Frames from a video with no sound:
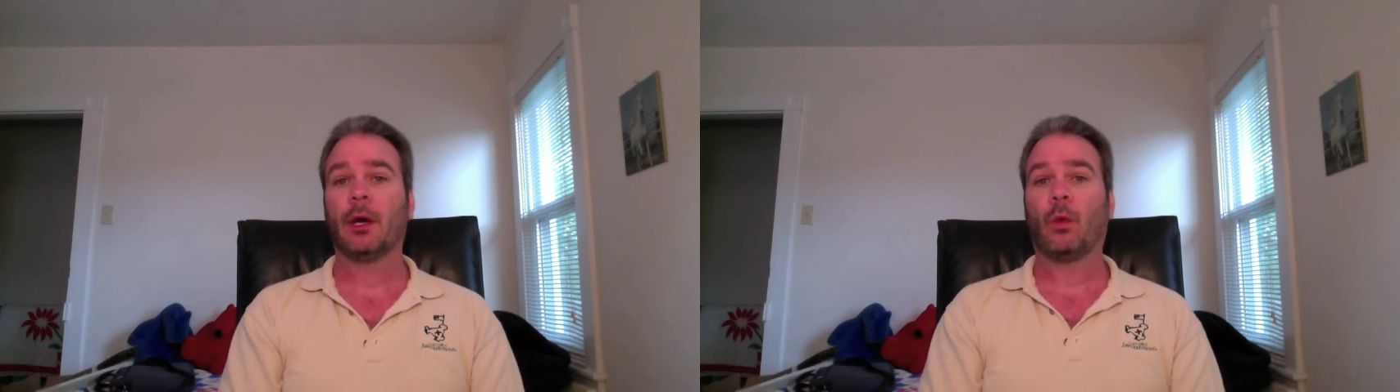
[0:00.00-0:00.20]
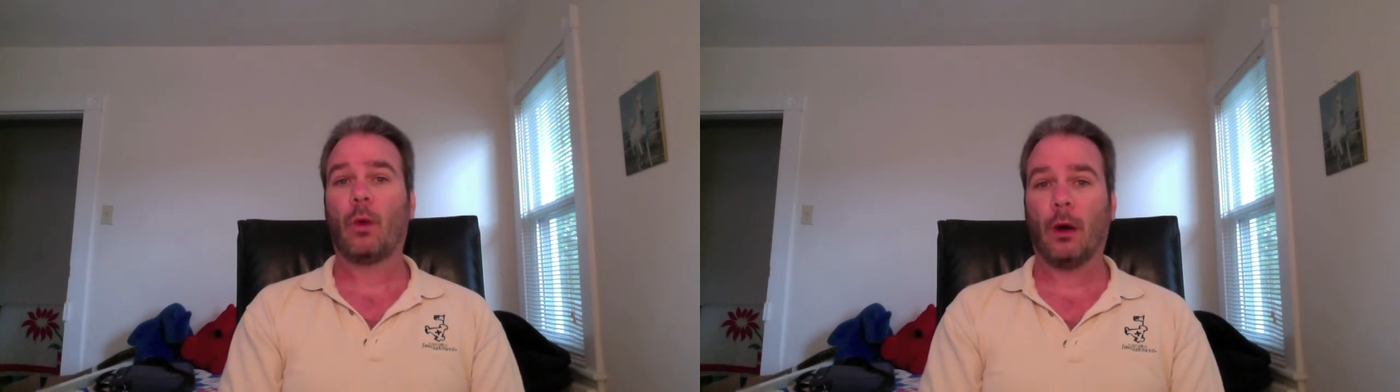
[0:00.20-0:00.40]

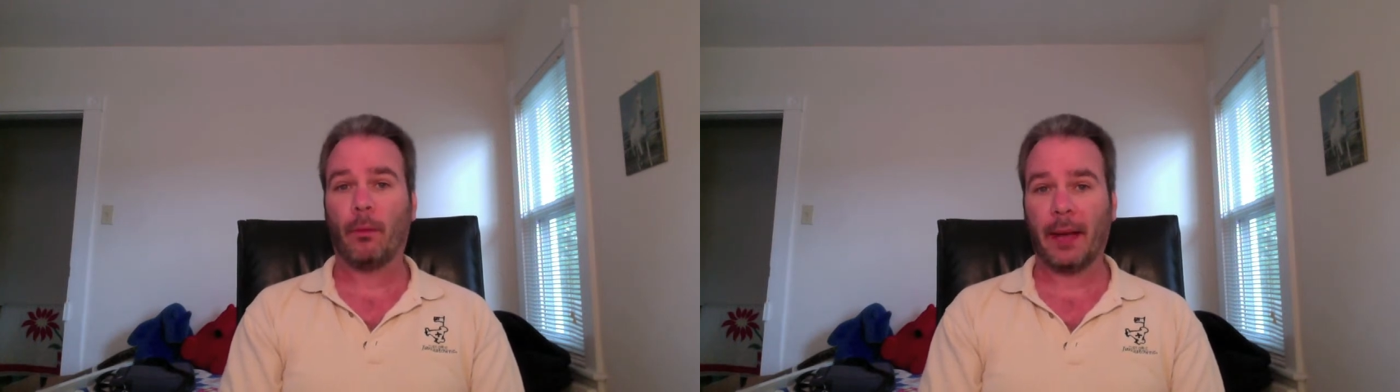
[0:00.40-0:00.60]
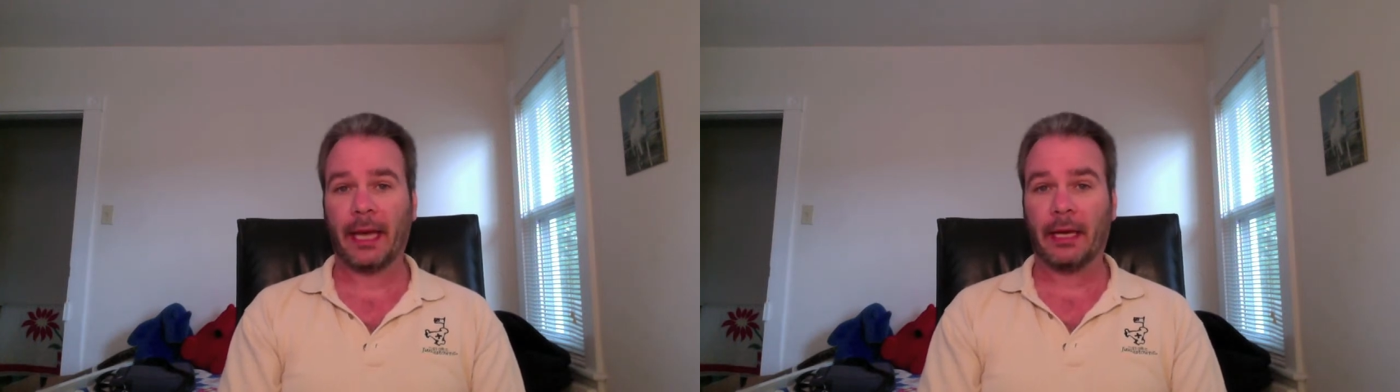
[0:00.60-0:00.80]
well
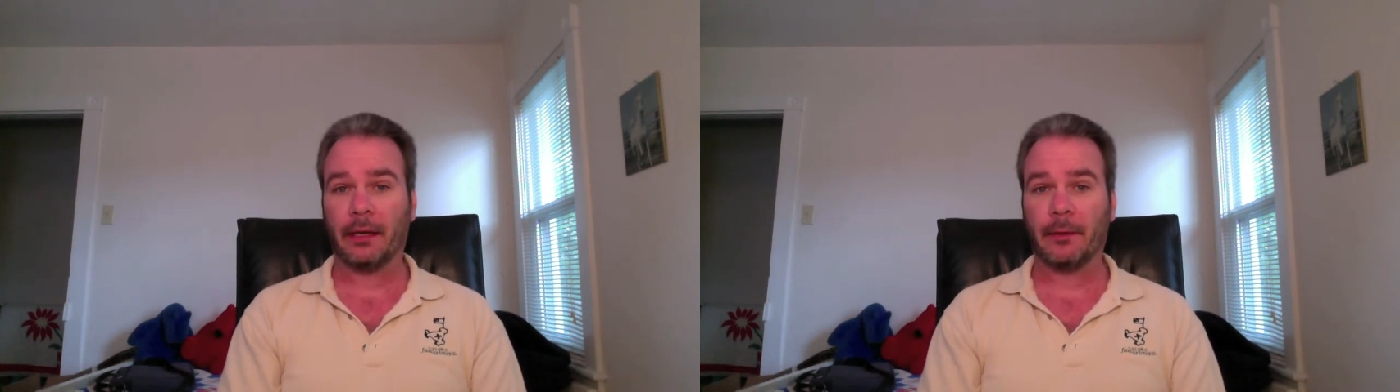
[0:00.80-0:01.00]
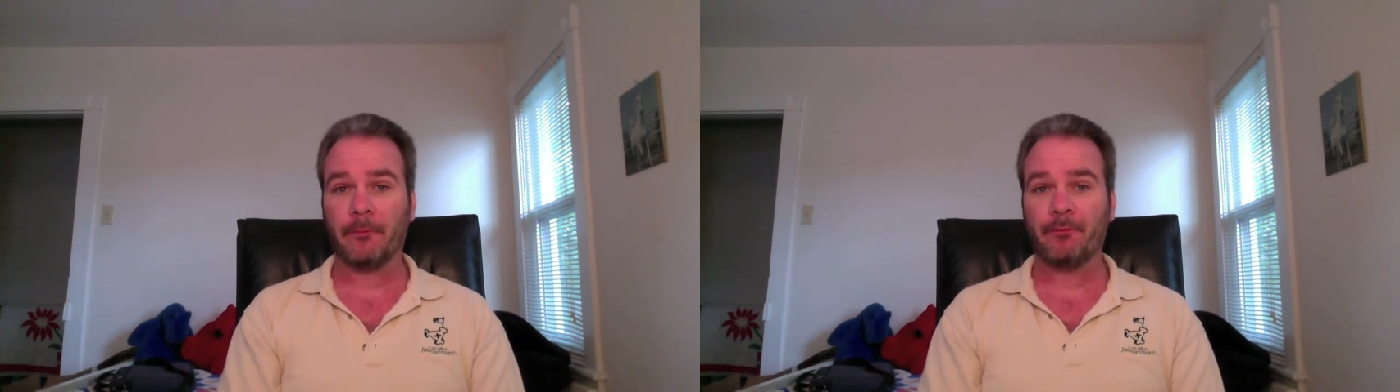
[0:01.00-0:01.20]

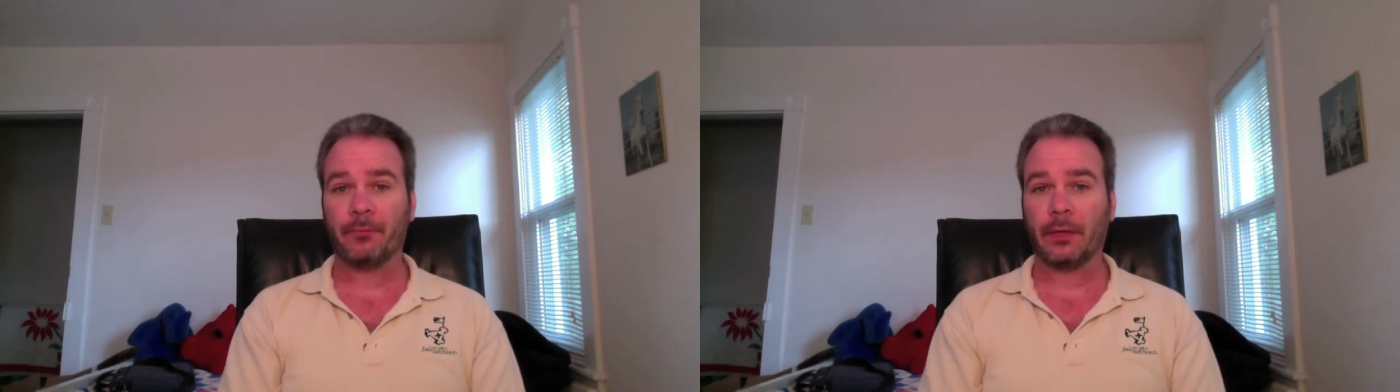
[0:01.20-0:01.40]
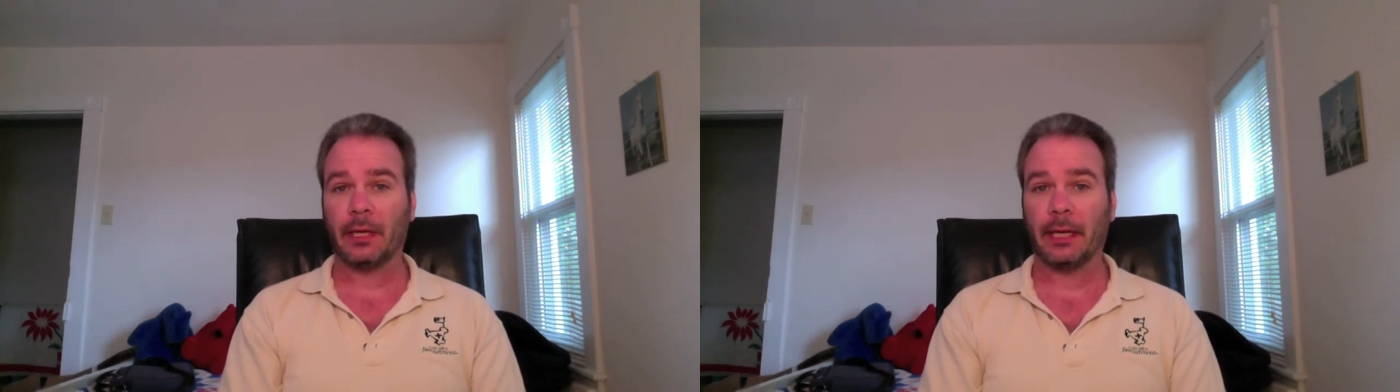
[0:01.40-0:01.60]
paying
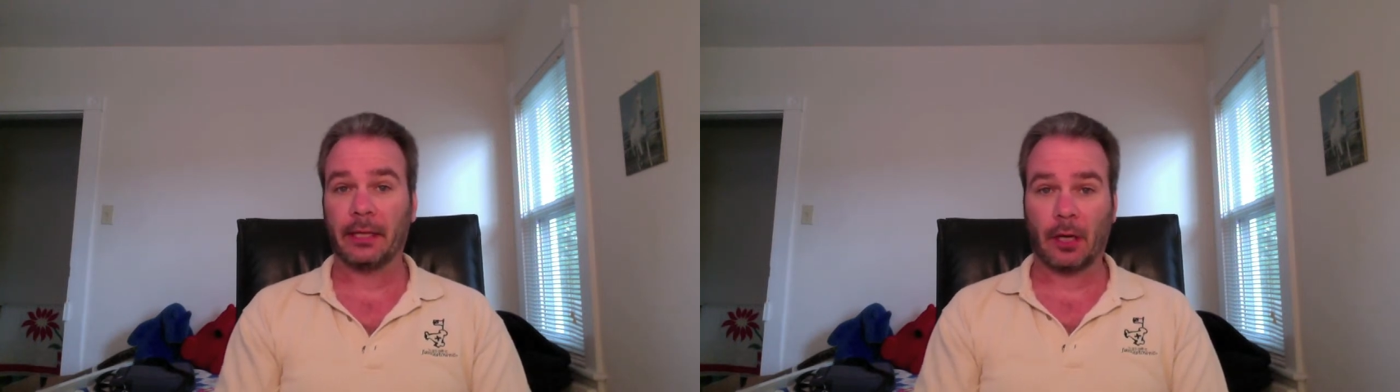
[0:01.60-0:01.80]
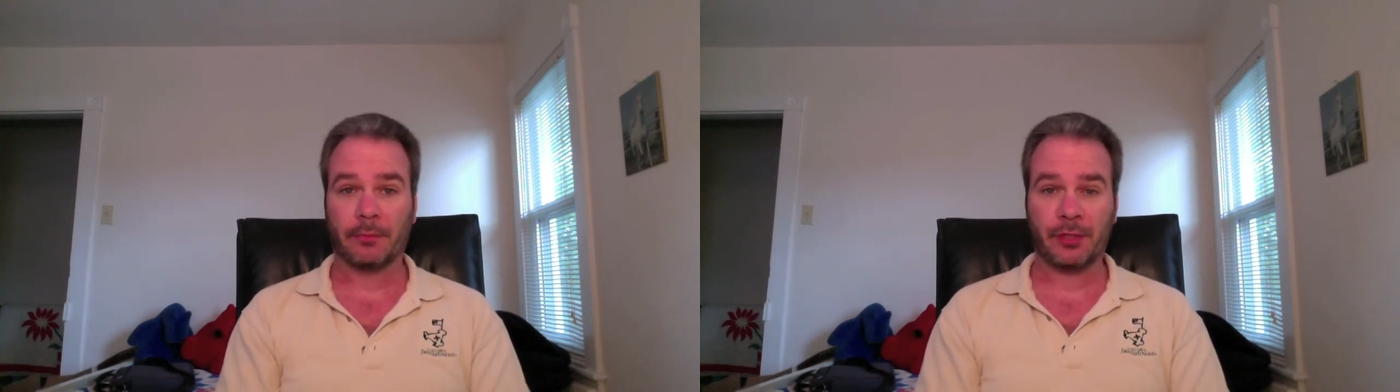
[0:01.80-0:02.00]

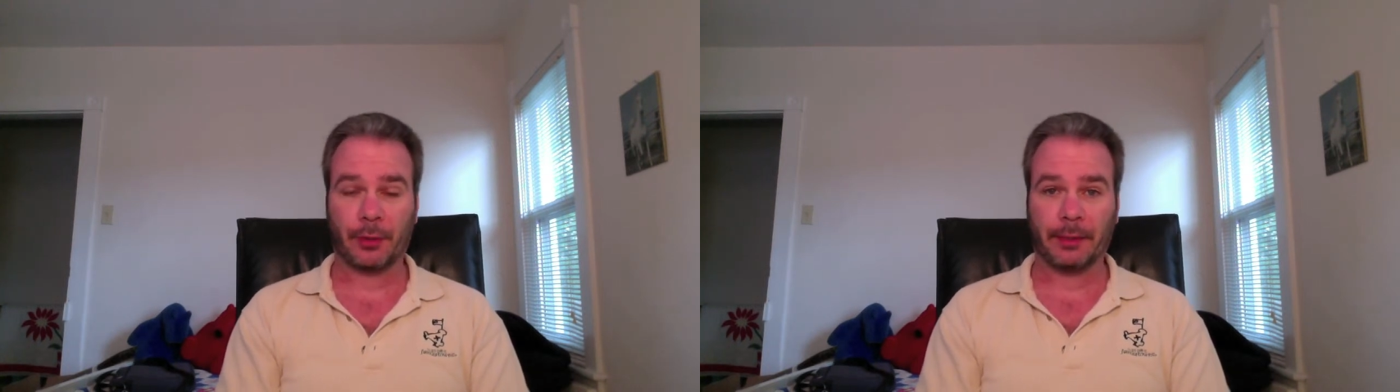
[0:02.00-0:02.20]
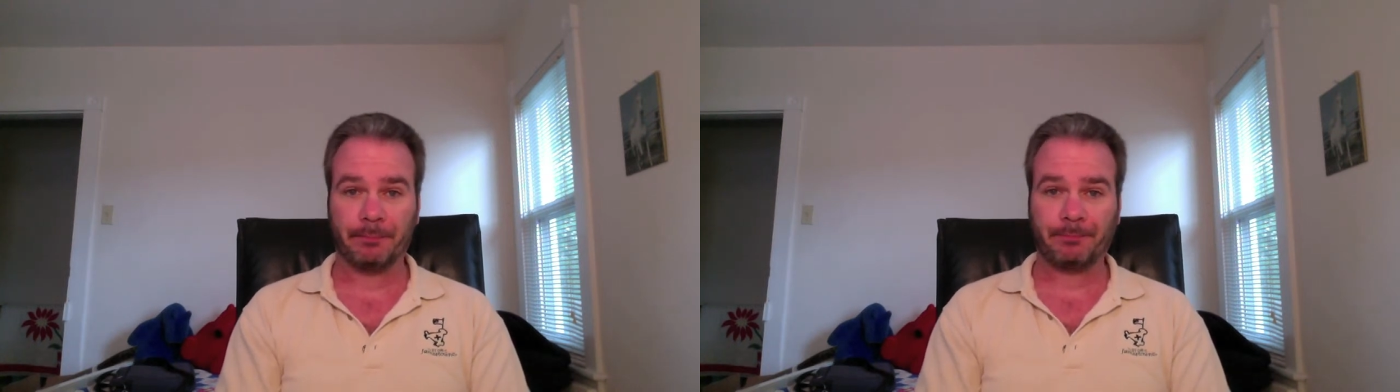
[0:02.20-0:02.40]
income stream.